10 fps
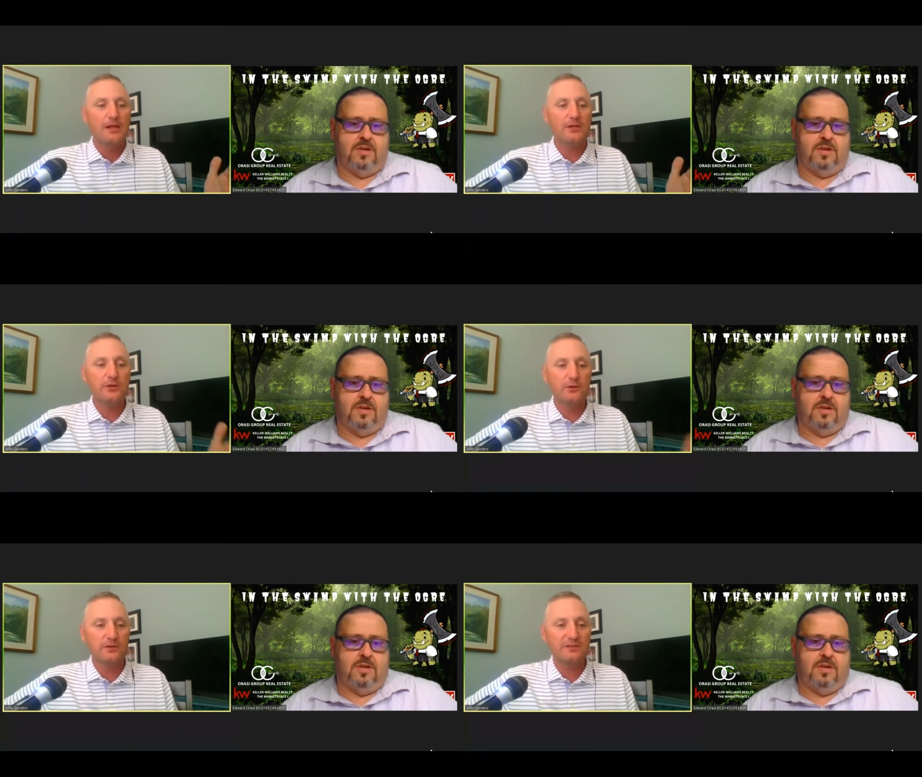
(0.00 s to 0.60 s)

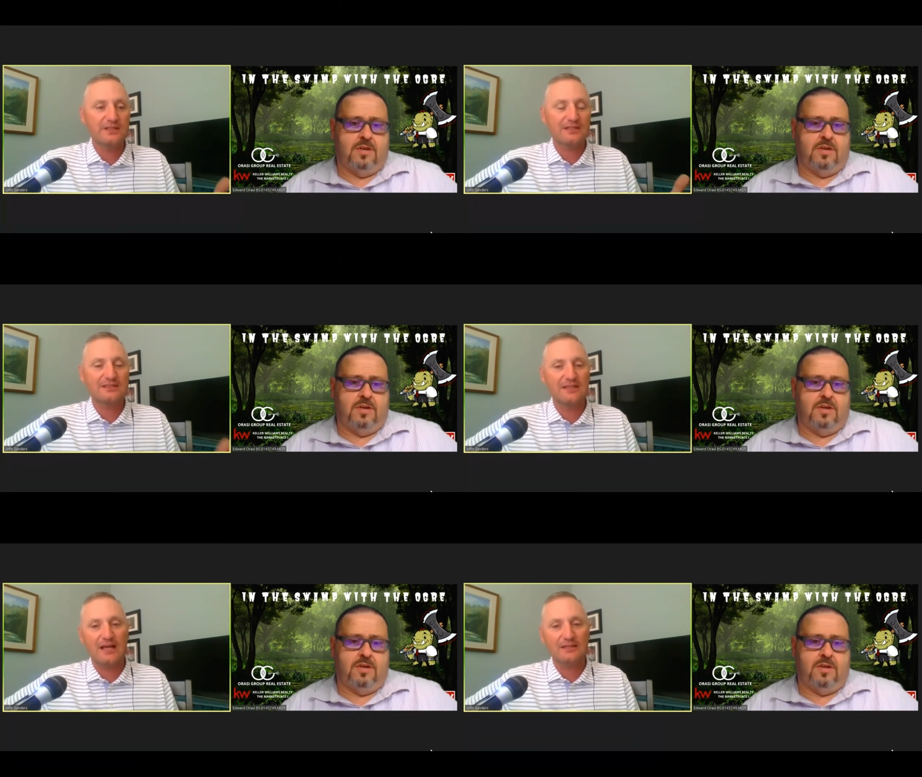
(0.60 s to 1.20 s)
Speaker 1: Your
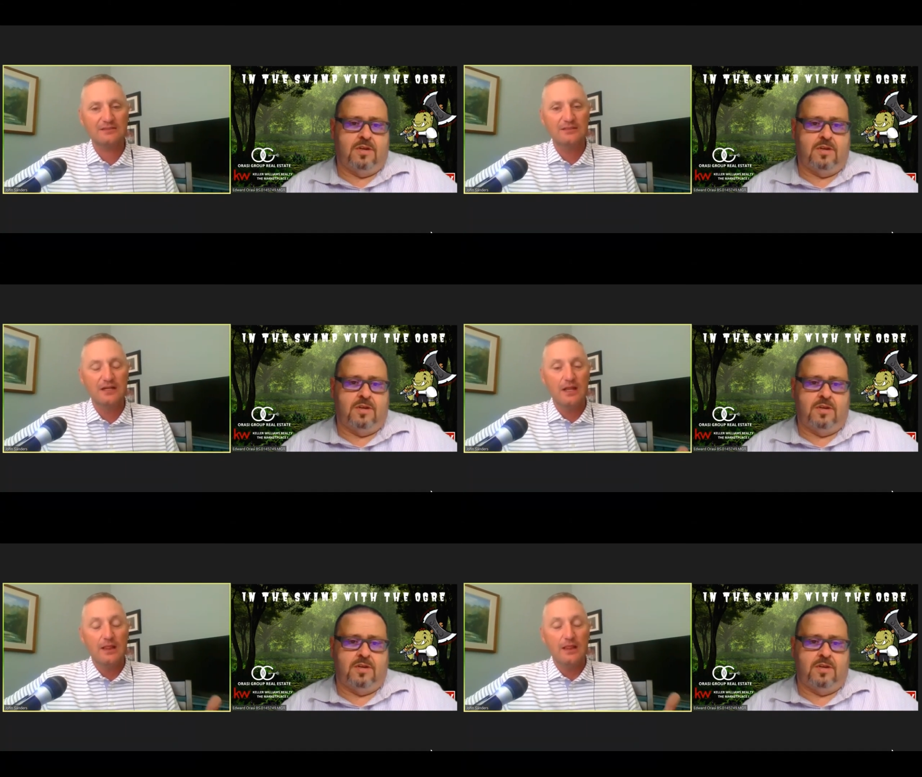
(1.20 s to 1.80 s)
success
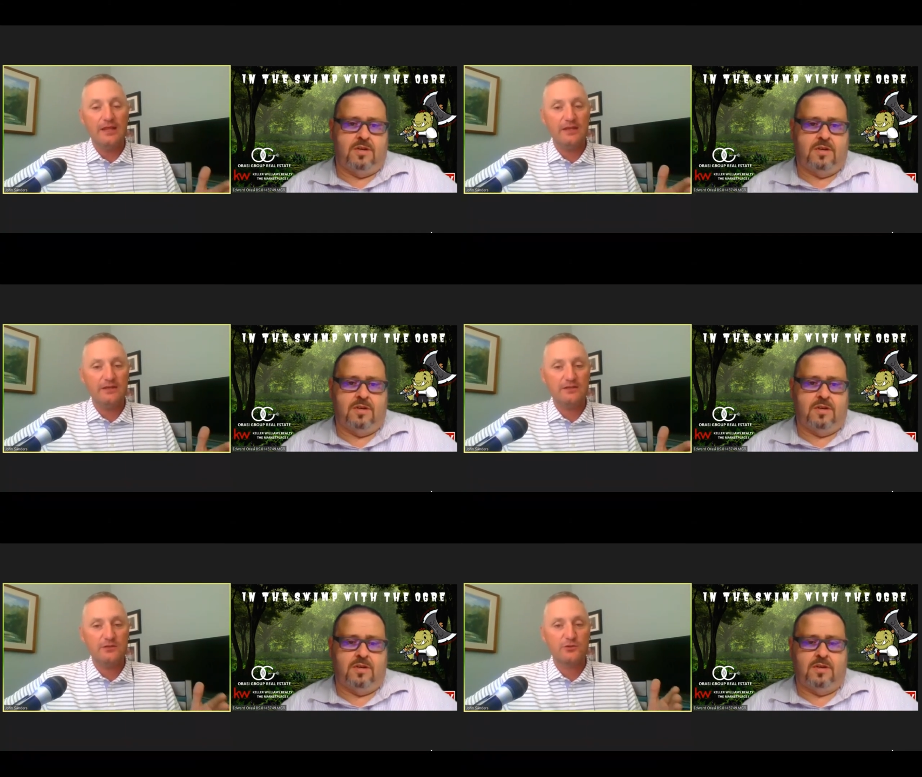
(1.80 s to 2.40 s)

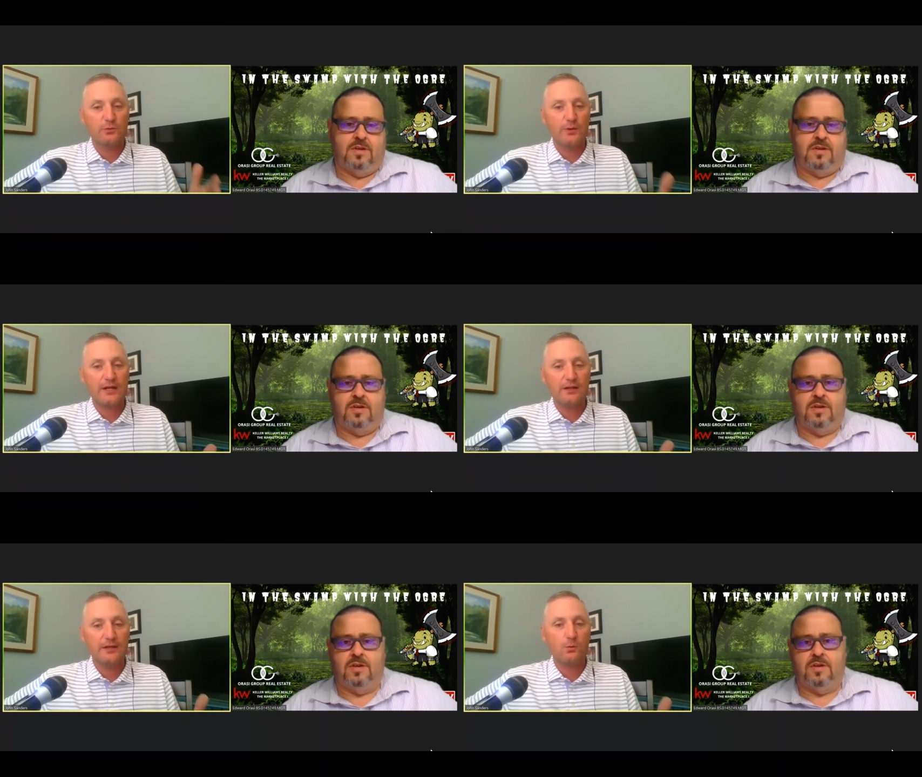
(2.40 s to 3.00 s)
is
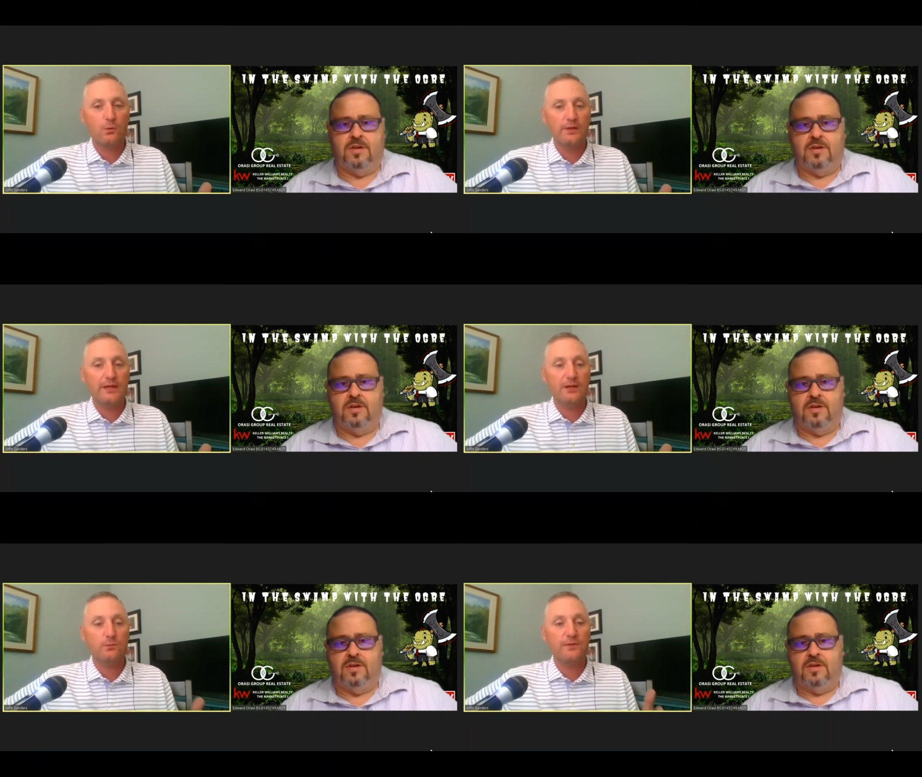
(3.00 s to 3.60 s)
directly
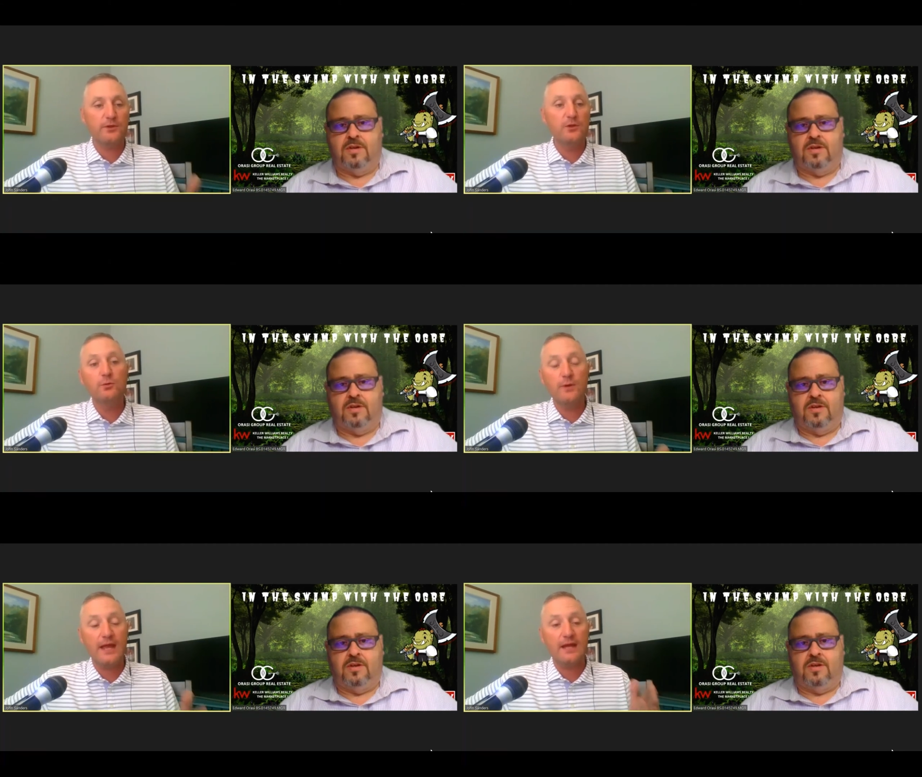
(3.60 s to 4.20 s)
correlated with
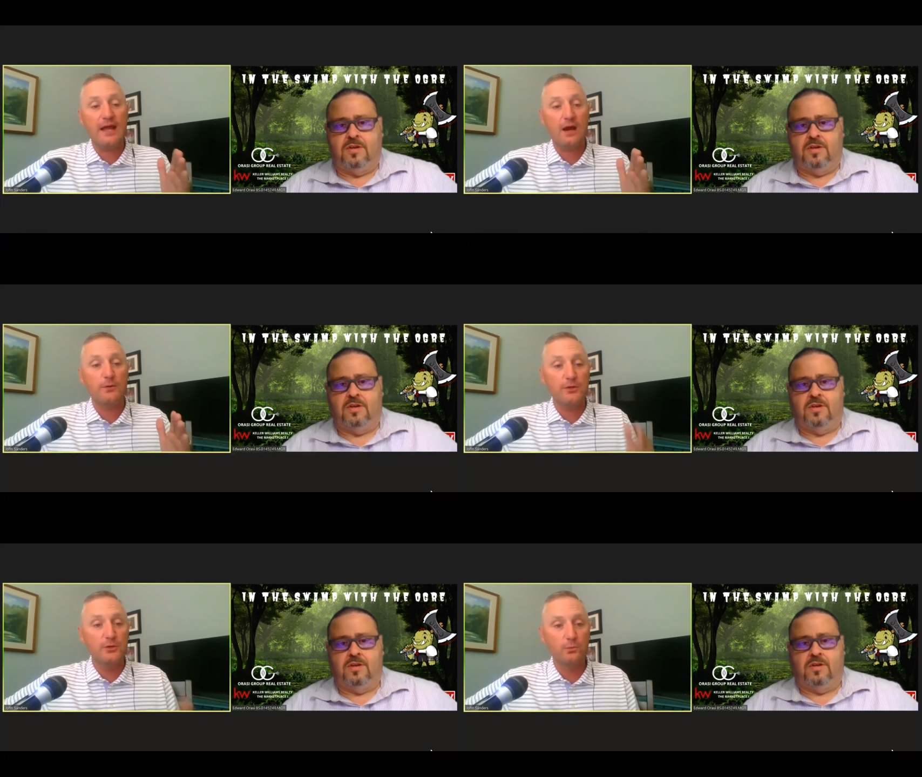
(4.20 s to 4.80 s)
you and how
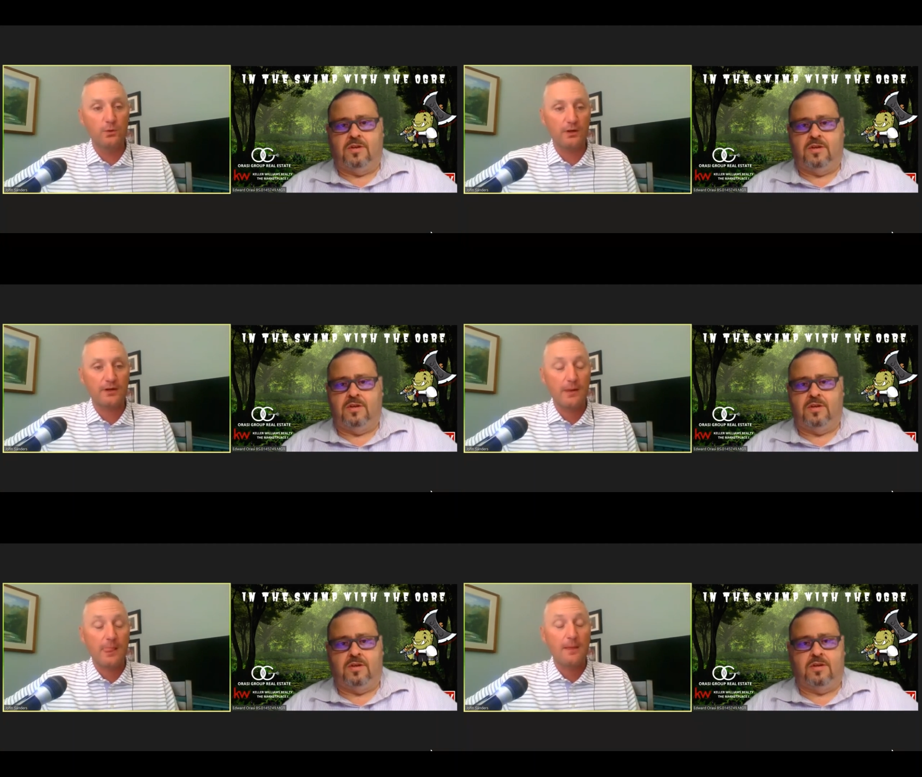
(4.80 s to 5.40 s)
you work.
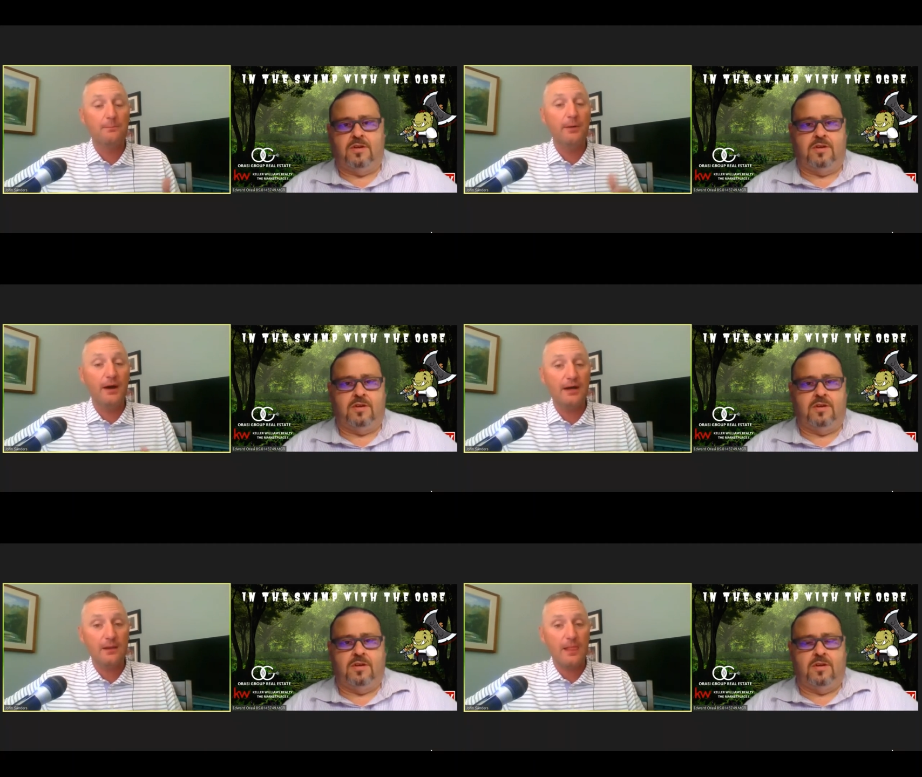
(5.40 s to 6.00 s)

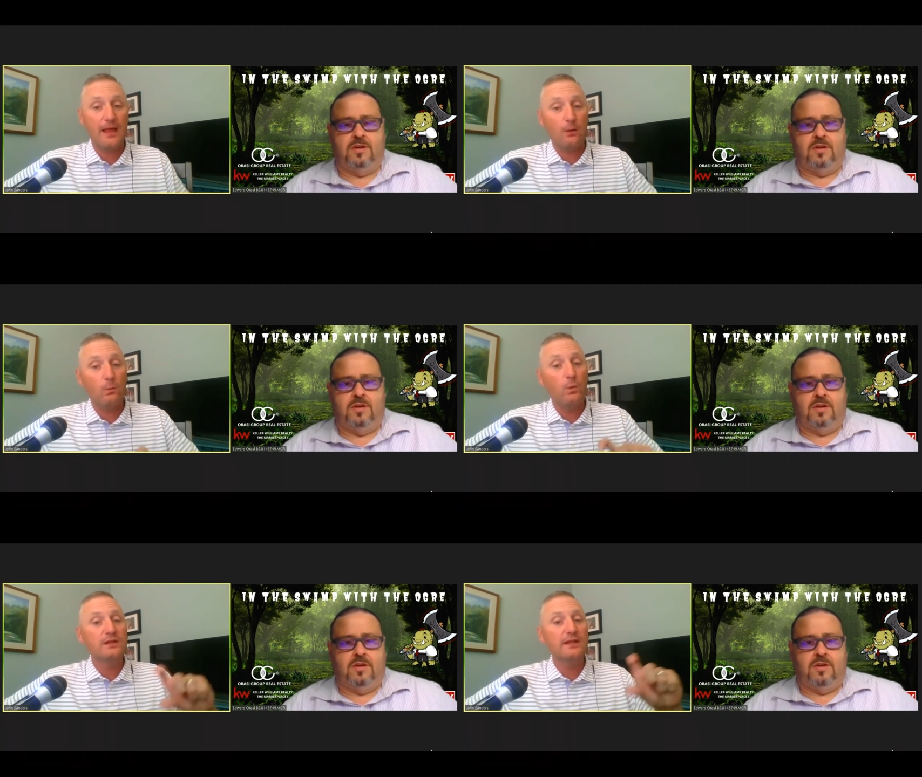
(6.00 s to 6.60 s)
But
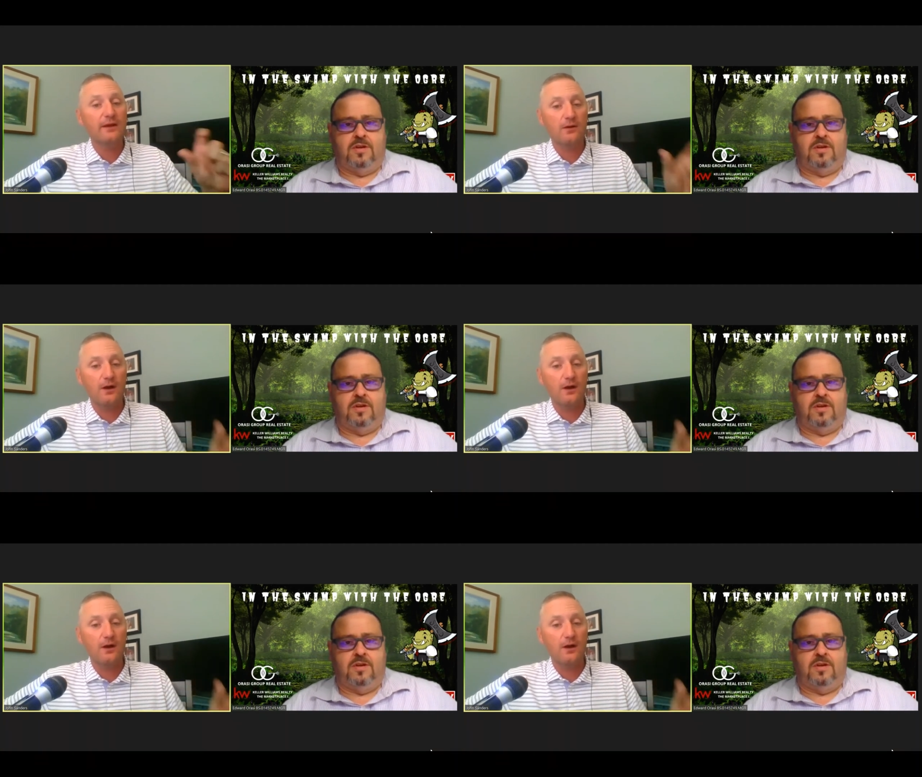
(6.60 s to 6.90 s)
one layer